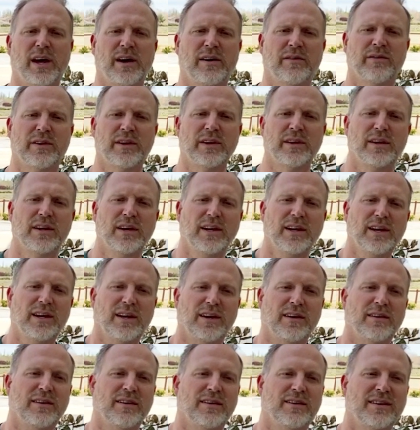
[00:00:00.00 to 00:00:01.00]
that
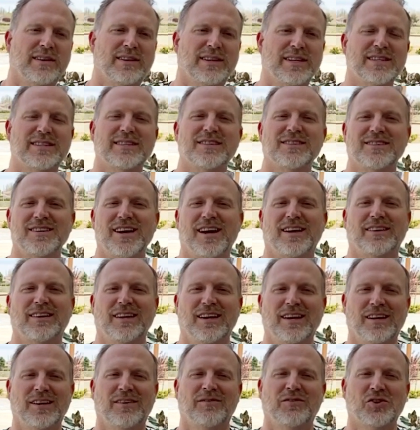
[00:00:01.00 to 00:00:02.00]
this is not the
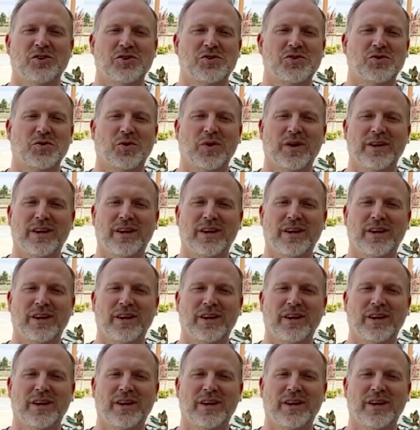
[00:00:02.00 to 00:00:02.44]
end of your story,